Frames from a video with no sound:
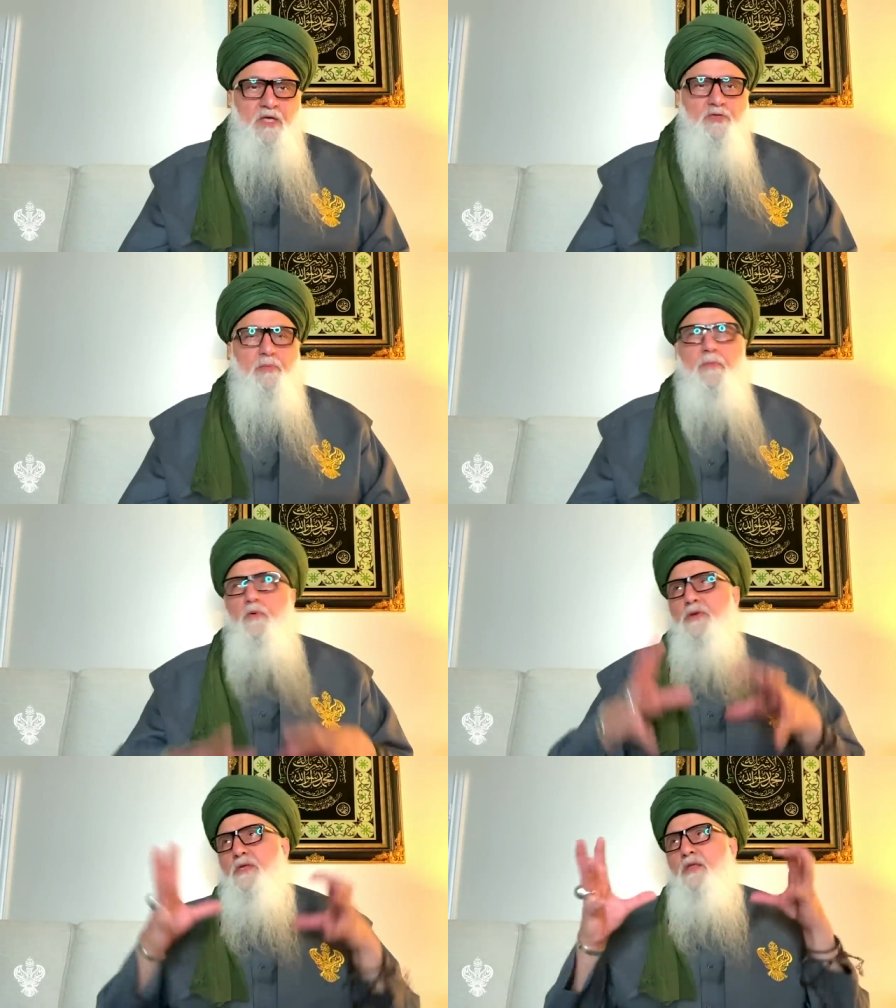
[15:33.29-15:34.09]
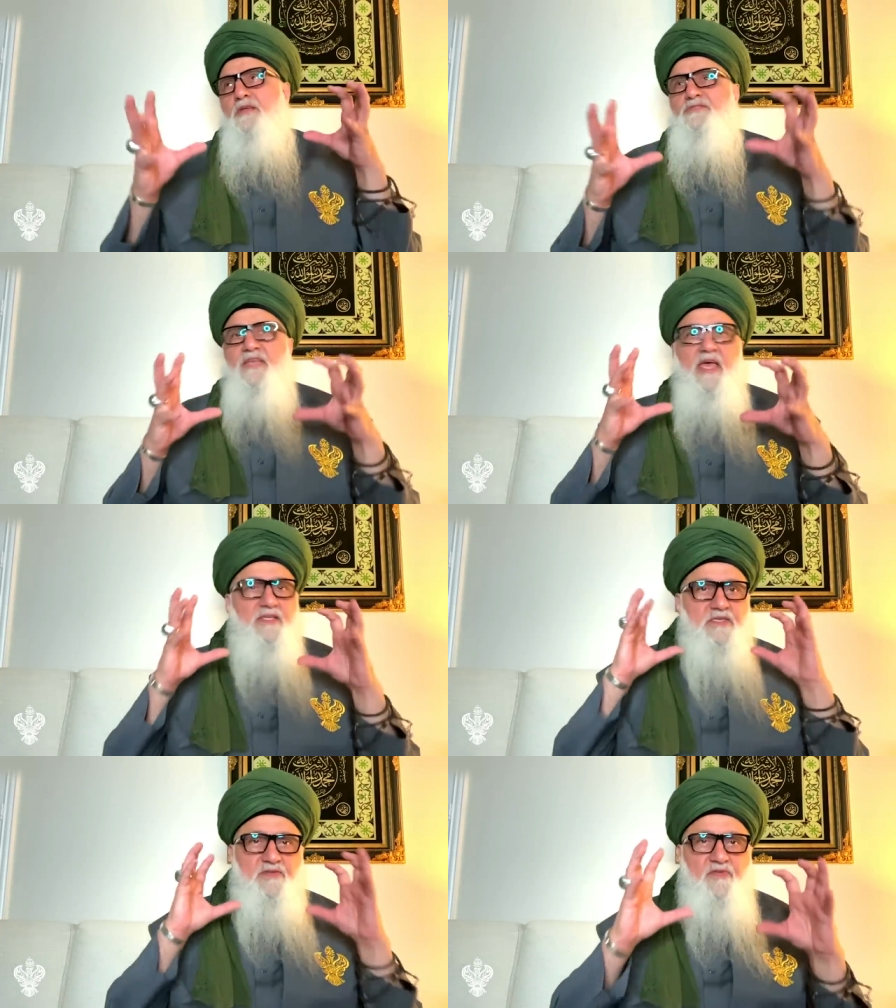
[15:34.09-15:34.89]
So people want to
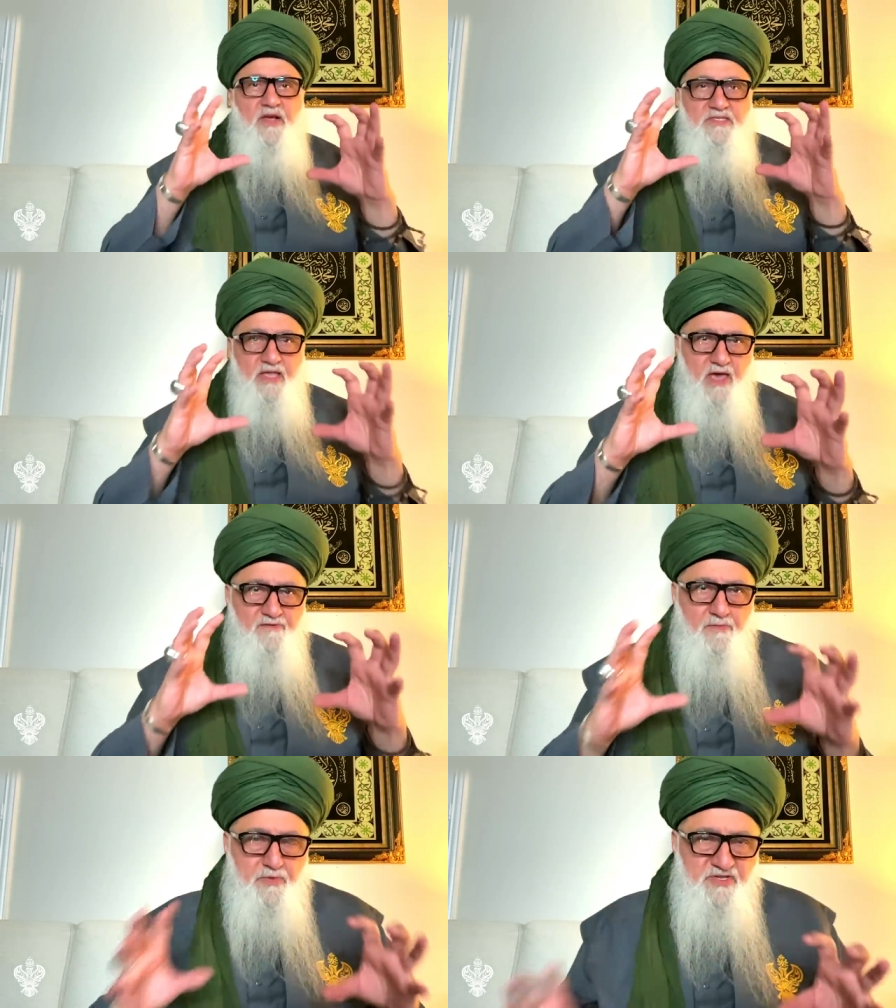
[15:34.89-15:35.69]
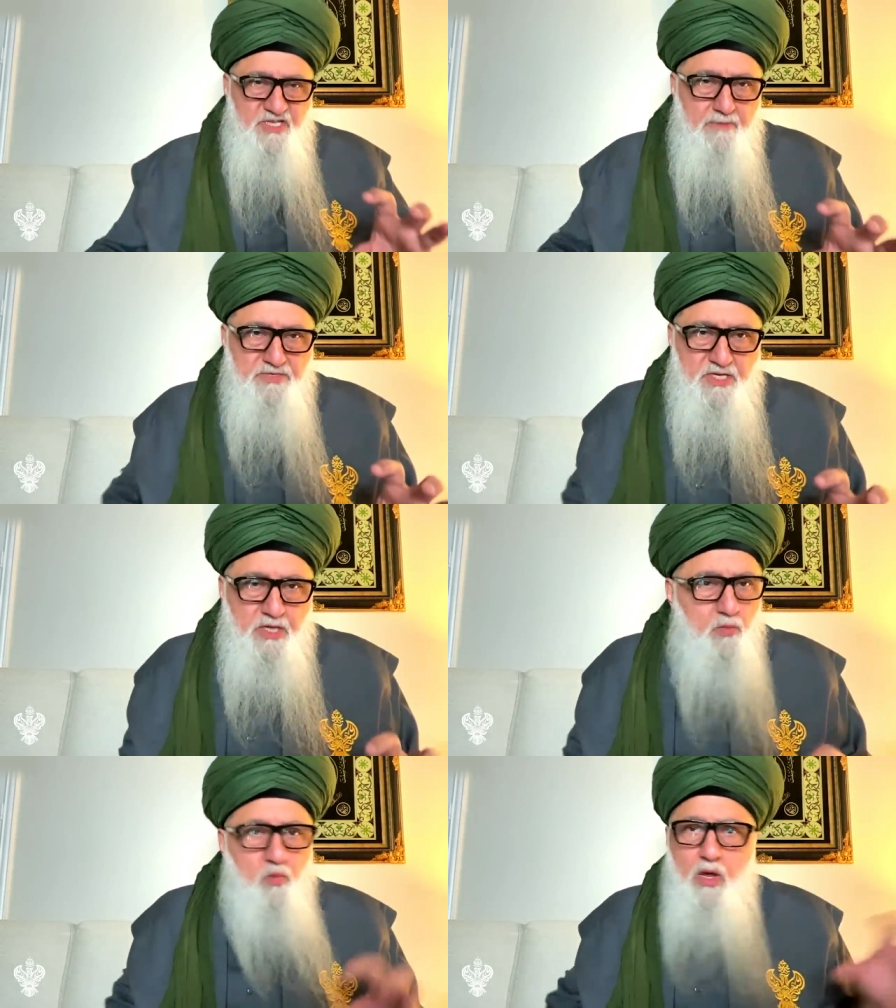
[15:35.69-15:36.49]
understand, just for us to have a
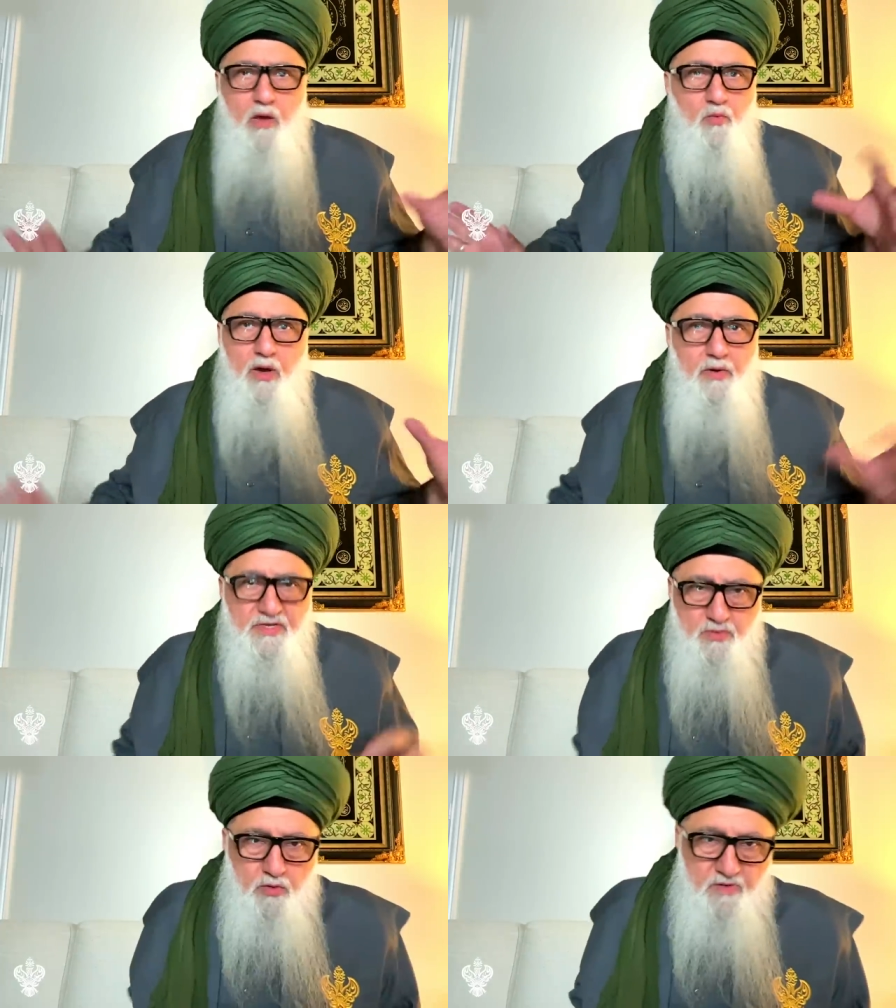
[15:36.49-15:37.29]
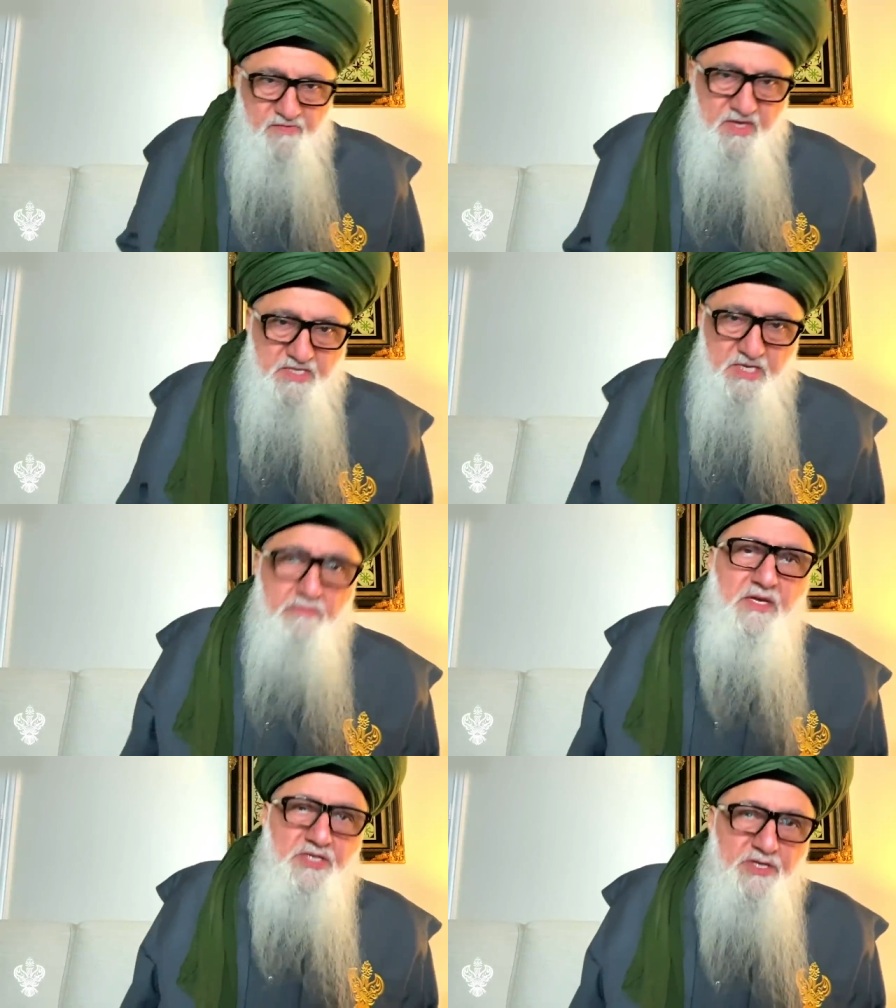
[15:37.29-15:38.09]
perception that where is all of this.
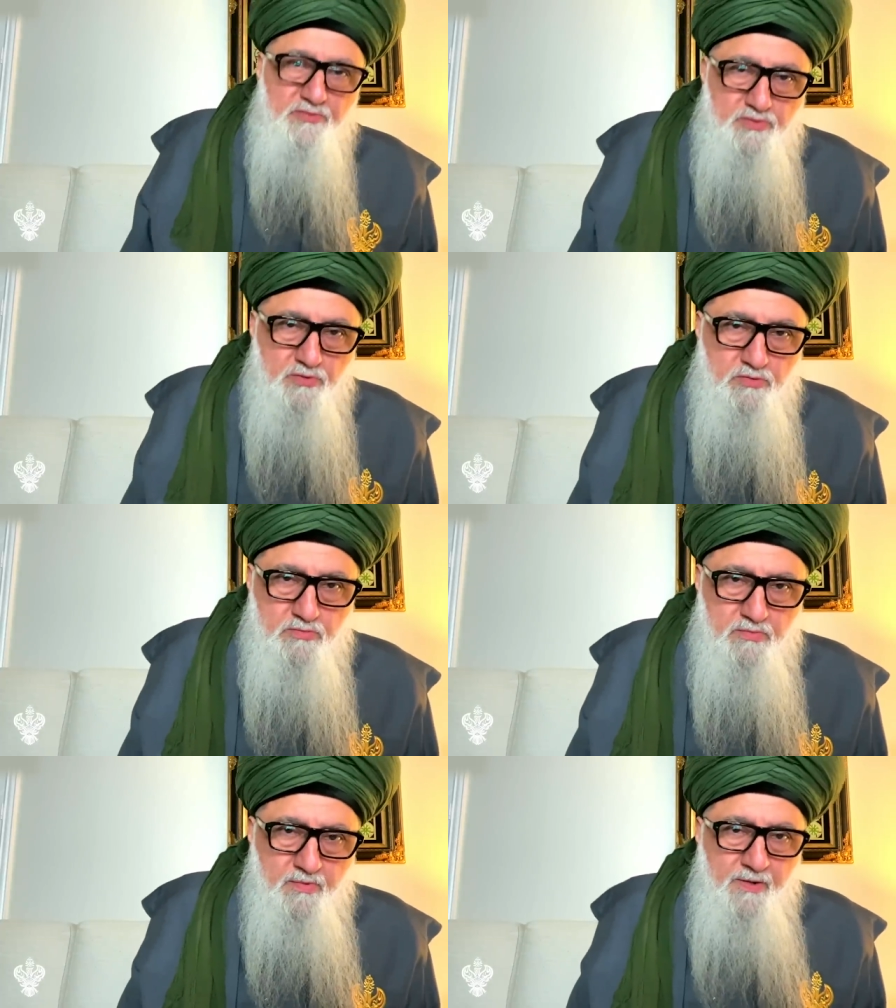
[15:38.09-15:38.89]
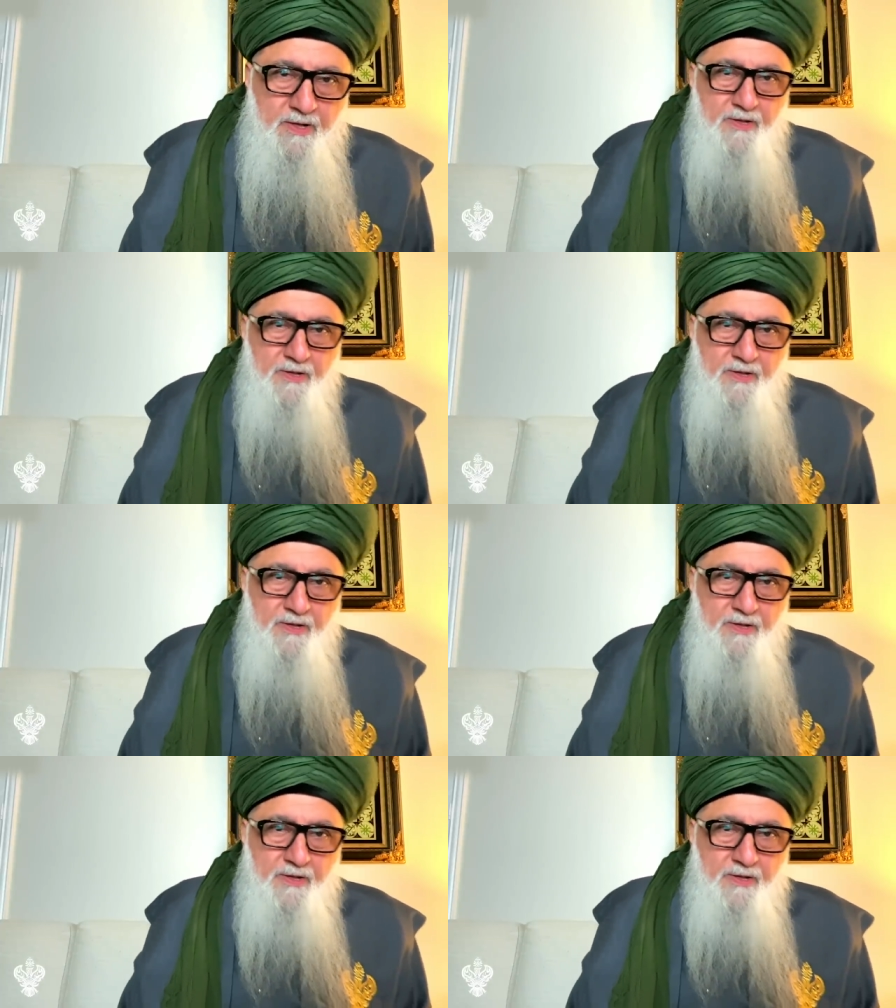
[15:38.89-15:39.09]
Imagine a room